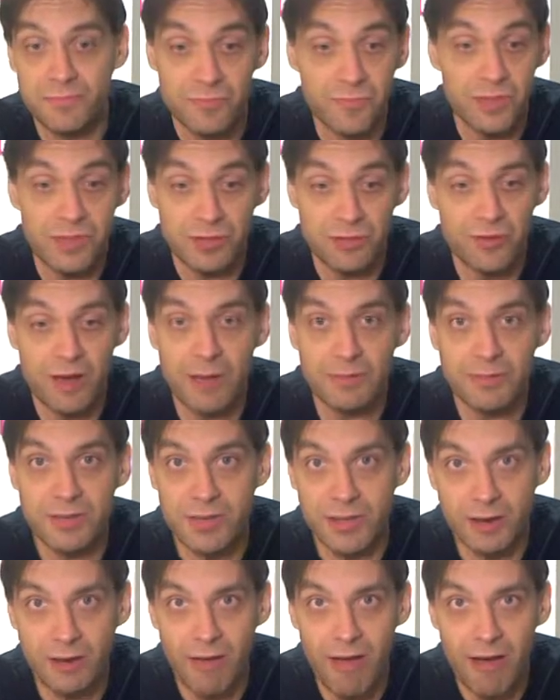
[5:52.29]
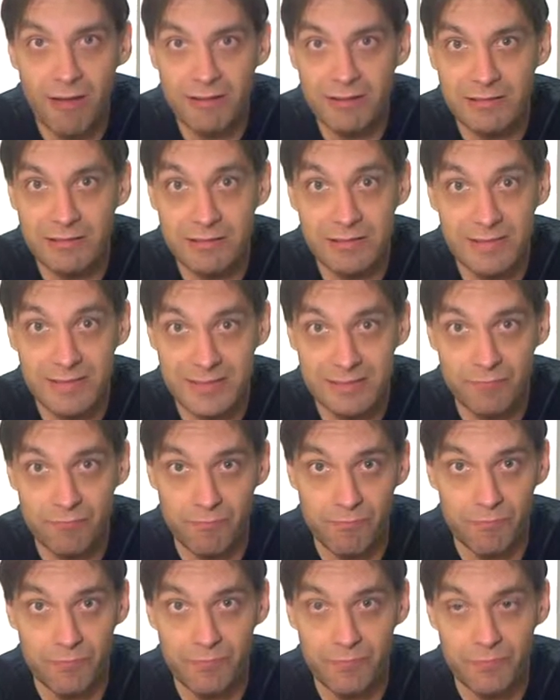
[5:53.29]
He dropped to the ground and...
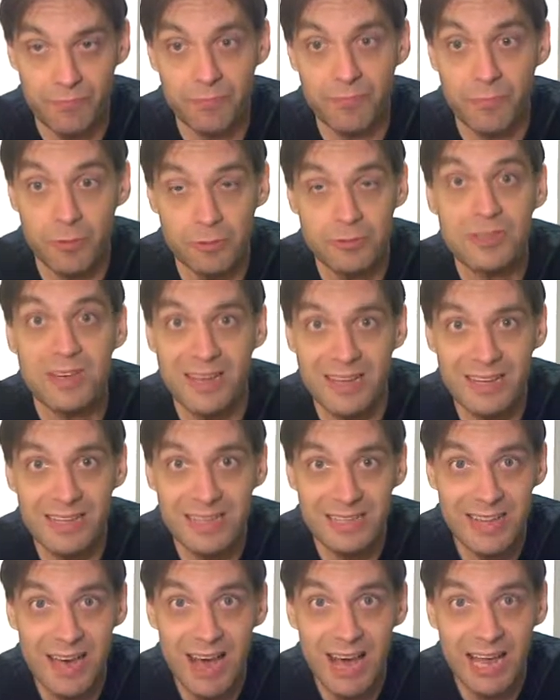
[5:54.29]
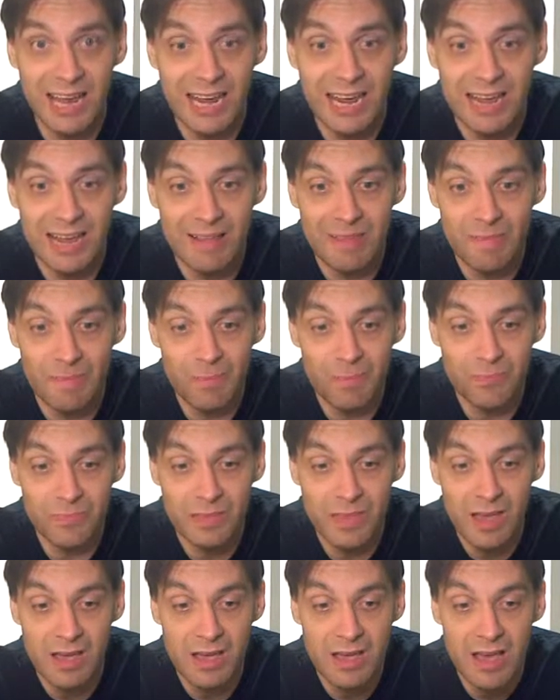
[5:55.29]
Died. Most likely died.
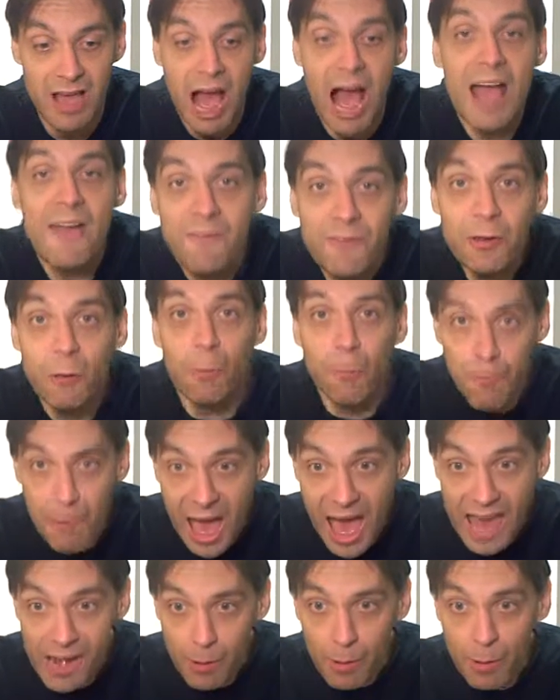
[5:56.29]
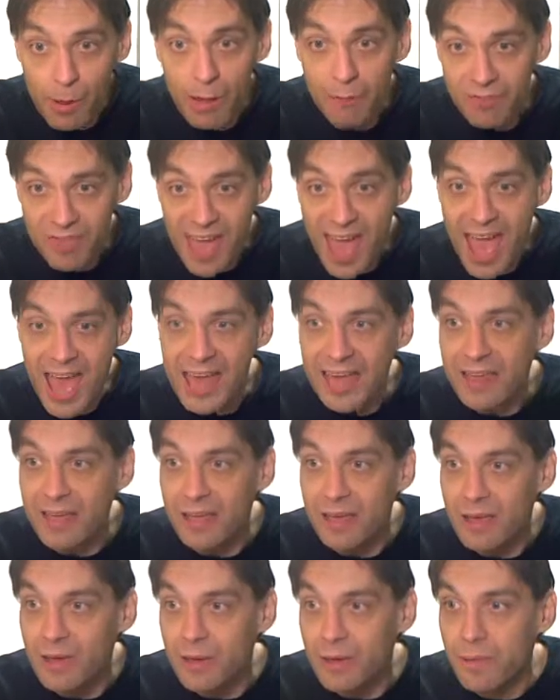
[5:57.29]
Well, you stabbed... I feel bad about that!
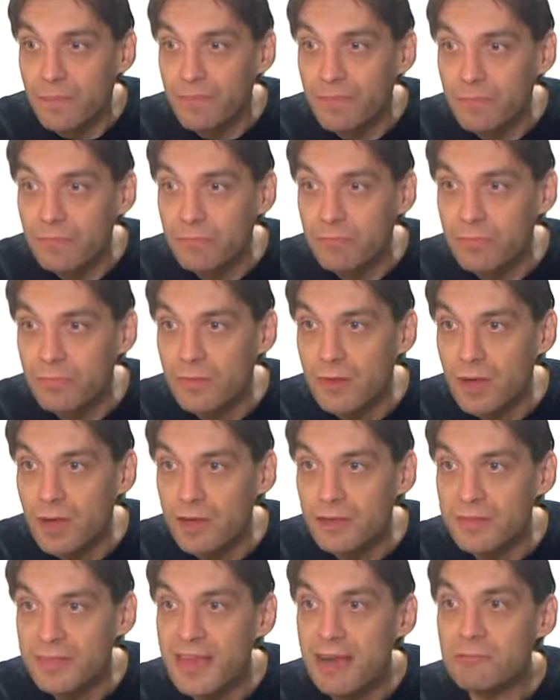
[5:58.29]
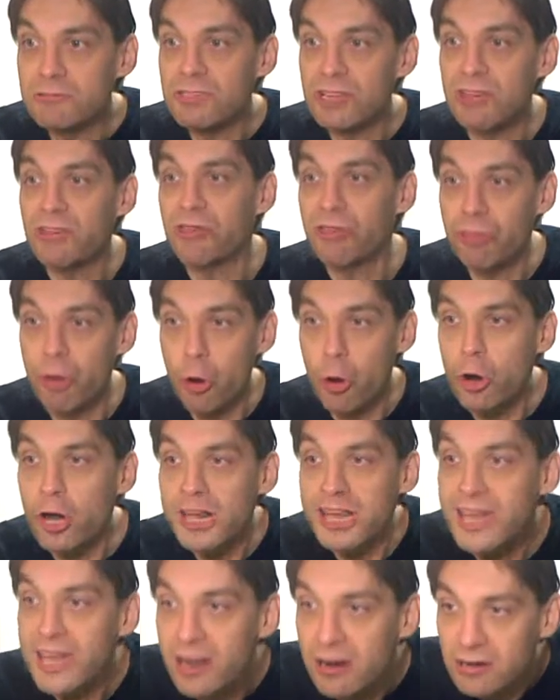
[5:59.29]
That was like 30
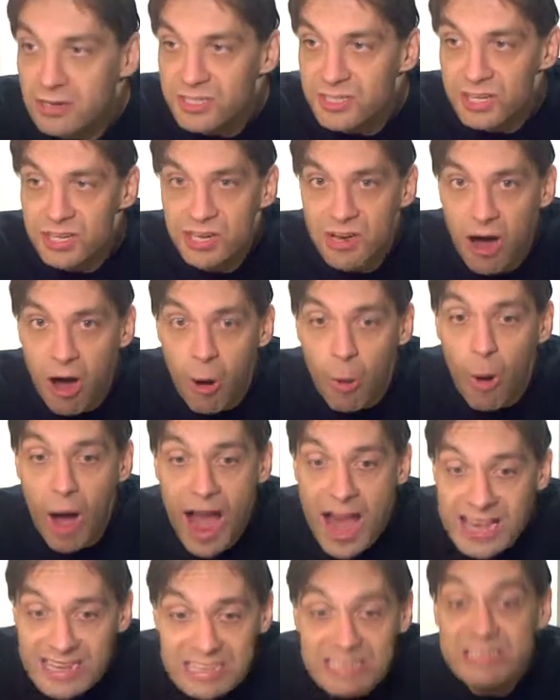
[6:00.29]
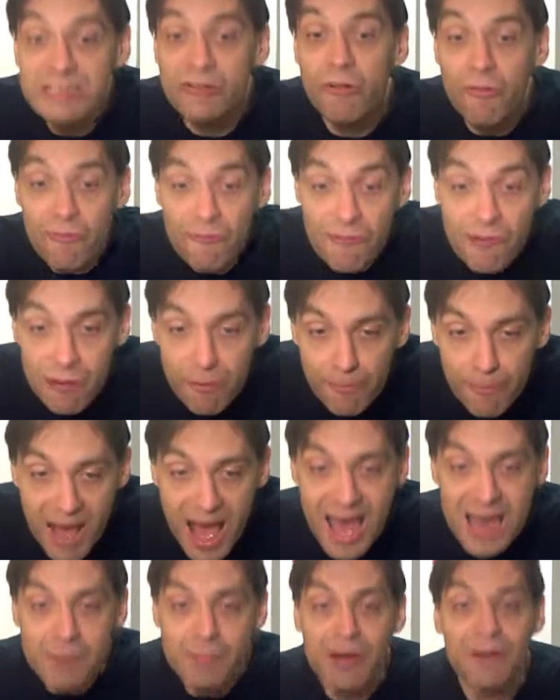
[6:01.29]
years ago. I just don't feel
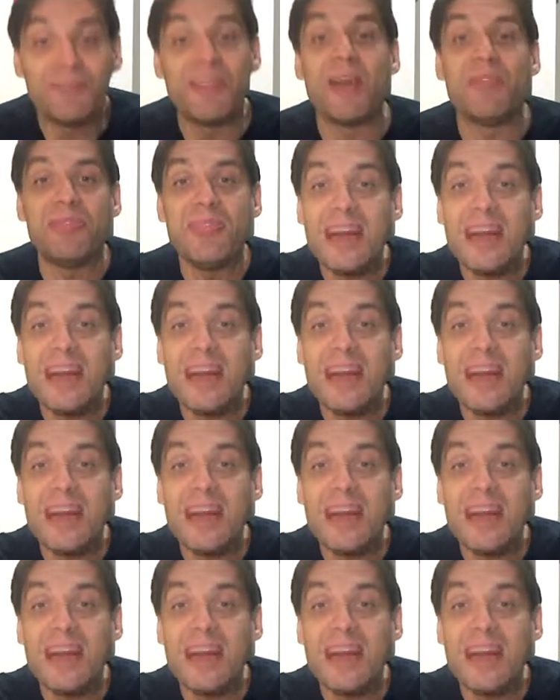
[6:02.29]
bad about that.